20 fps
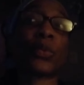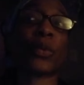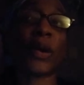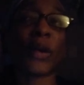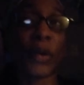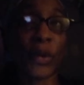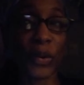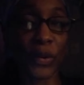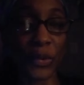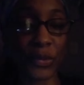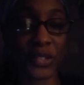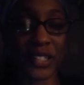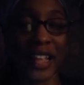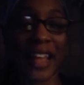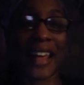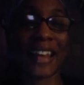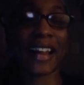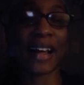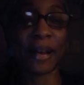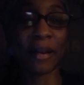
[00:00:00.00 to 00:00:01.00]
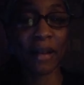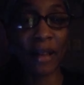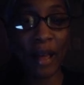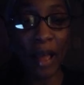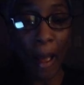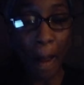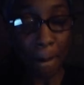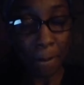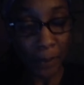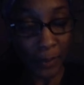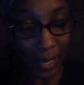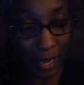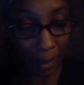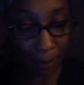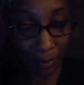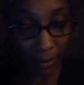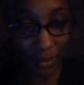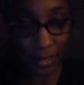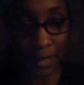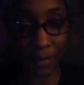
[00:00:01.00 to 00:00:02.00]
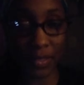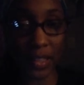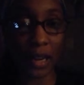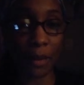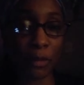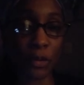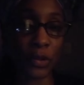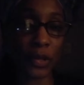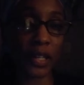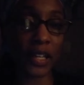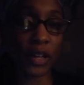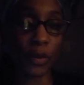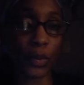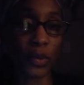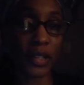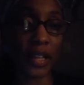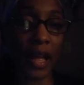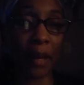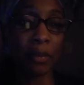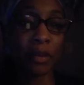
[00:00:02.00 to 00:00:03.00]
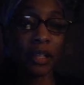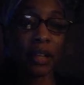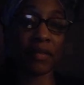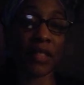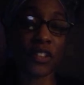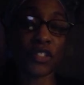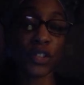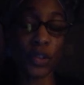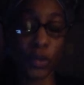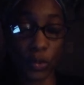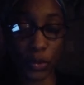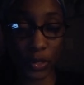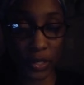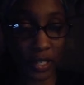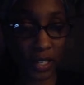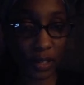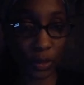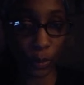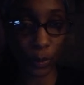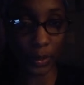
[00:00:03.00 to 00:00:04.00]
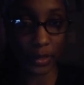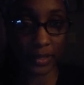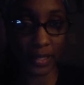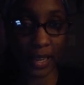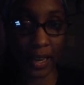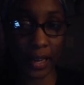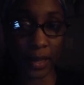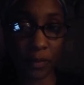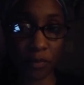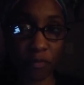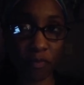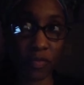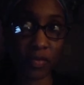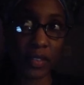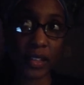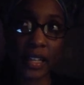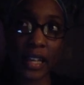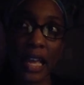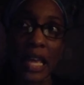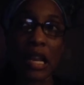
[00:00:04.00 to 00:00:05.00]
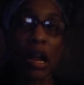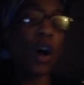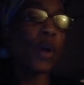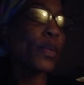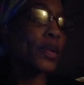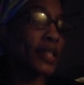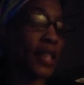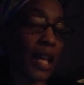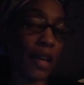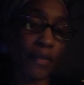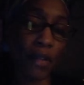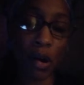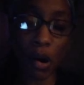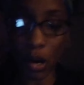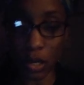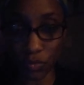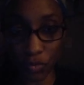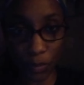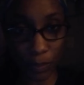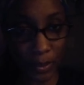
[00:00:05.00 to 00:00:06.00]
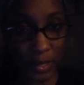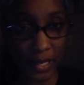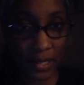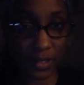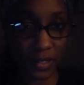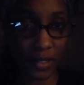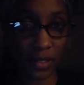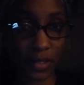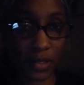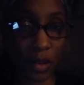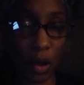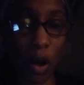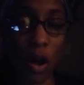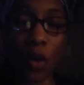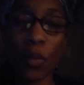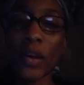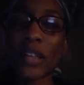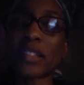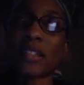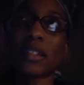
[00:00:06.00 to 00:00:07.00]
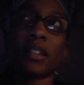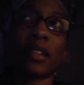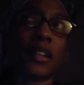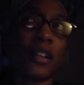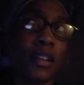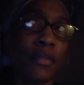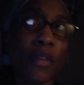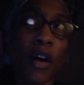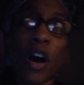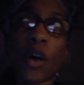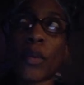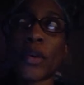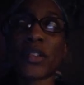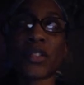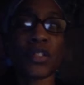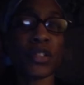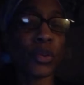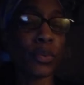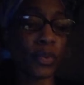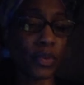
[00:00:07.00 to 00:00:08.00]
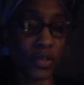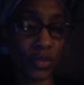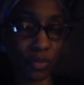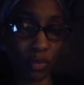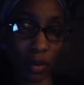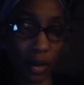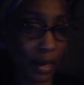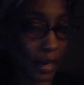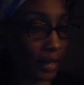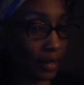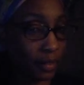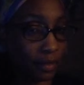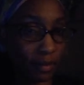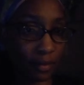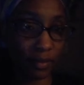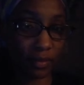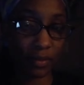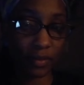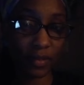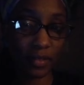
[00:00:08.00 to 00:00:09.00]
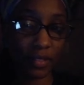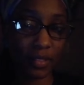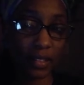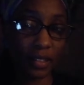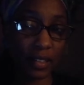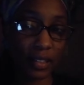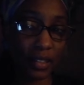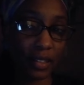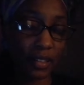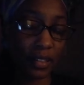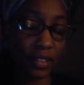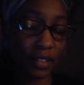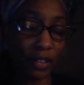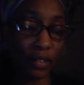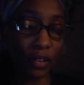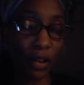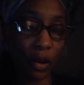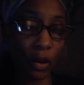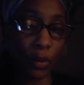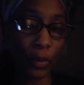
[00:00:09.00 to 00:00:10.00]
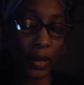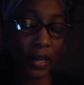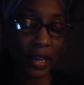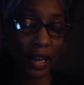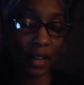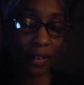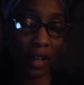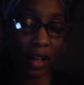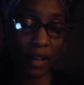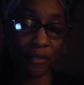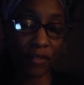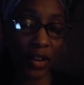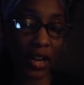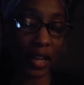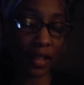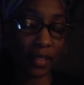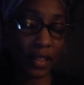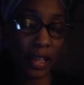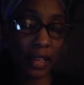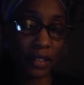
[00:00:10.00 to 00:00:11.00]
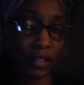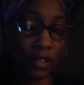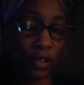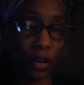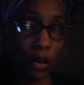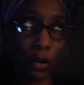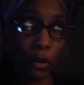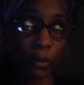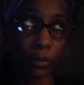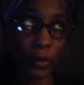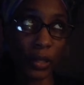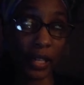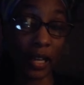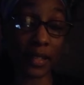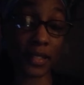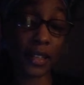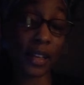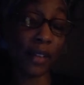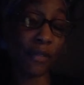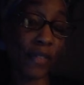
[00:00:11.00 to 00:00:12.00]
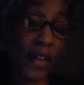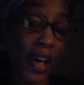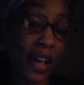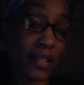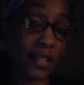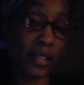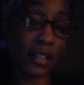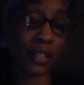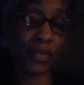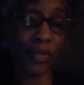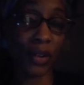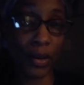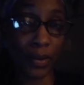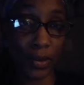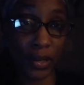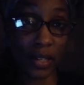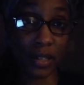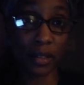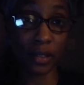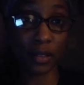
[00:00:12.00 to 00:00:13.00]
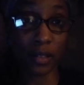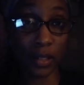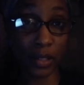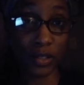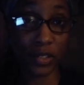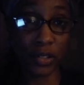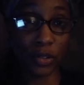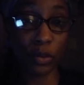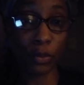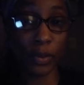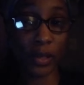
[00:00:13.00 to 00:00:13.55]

words that I, I believe that I'm going to hear one day. I believe that you're going to hear one day. And always have a heart of repentance. Always love. Always do what's right you know and I, I find that you know like i said fasting is very good to do